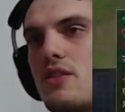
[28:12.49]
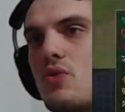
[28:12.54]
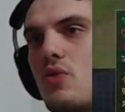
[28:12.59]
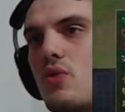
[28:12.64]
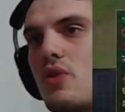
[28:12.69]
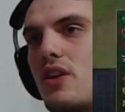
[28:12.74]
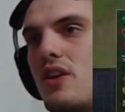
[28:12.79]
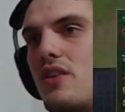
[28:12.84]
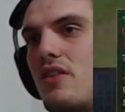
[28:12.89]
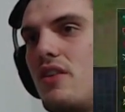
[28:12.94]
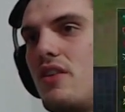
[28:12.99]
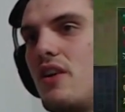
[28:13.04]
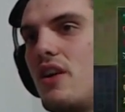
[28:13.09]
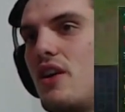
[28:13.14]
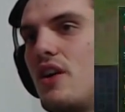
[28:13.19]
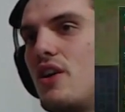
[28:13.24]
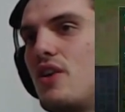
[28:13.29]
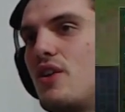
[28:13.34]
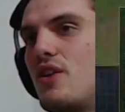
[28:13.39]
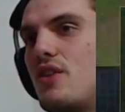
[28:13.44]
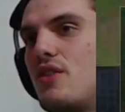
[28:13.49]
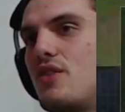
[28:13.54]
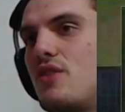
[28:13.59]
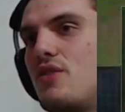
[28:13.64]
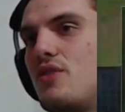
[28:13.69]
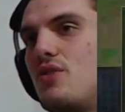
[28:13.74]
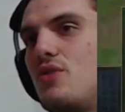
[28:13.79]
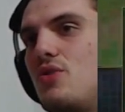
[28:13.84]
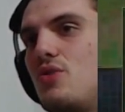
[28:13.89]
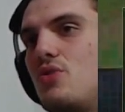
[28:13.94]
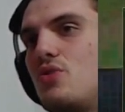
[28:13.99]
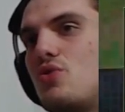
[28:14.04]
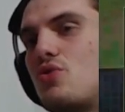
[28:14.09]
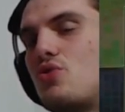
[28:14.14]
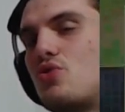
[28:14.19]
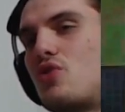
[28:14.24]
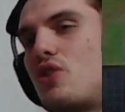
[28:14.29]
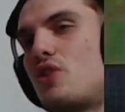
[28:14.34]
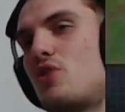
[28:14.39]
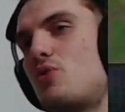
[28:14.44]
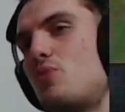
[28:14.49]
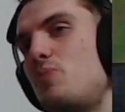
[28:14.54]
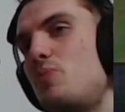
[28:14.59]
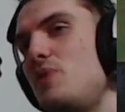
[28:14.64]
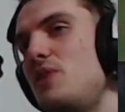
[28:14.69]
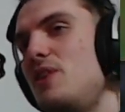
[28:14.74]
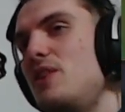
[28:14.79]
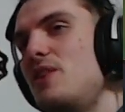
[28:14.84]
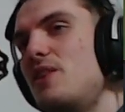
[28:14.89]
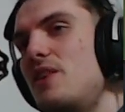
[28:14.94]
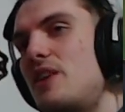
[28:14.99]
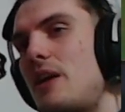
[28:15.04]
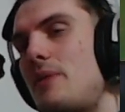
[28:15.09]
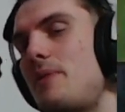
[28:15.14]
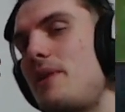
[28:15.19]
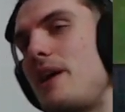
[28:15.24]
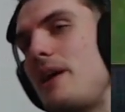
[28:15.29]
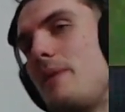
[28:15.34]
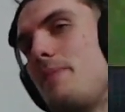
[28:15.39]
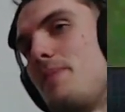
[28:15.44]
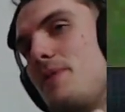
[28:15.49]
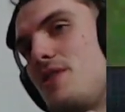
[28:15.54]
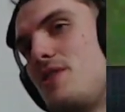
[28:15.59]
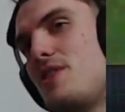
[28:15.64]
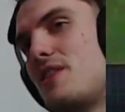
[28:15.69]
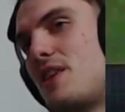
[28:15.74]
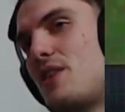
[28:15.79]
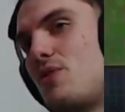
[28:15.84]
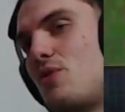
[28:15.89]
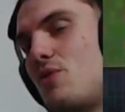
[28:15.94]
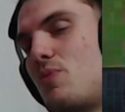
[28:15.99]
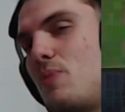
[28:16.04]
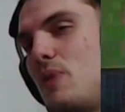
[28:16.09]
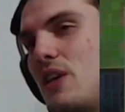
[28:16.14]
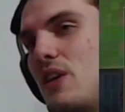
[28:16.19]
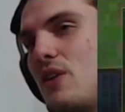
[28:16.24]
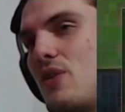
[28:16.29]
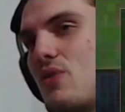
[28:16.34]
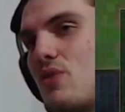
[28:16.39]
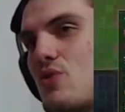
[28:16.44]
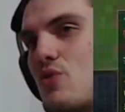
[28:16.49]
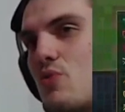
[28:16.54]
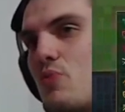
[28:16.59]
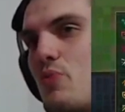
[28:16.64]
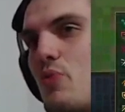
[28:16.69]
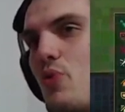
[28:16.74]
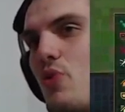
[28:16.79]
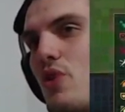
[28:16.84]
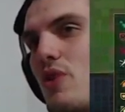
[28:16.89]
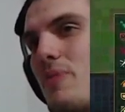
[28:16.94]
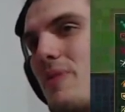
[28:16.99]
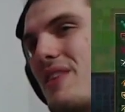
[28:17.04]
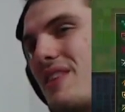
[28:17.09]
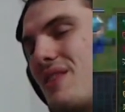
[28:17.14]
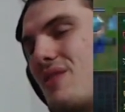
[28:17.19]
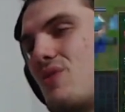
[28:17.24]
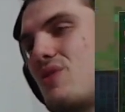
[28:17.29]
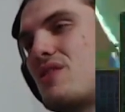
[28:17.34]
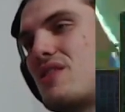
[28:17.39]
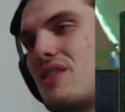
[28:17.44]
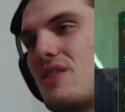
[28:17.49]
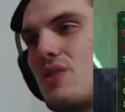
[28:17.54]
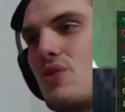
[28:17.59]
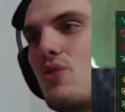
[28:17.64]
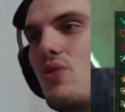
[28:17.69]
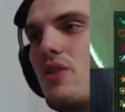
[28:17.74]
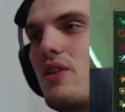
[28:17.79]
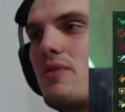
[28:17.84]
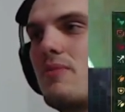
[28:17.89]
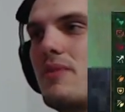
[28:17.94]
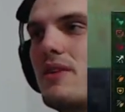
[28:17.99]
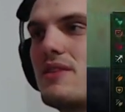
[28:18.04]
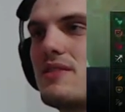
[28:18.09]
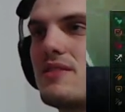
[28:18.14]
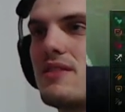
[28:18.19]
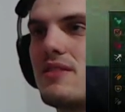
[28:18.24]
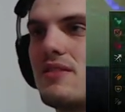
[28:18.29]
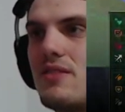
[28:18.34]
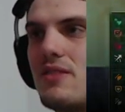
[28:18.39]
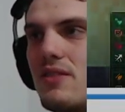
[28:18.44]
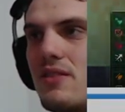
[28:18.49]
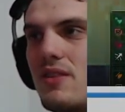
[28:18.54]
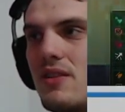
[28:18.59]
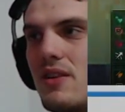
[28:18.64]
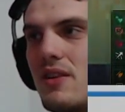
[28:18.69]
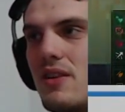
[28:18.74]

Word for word: So here, you try to ping her. I mean, I appreciate that you're pinging your support, but it wasn't the correct mindset here.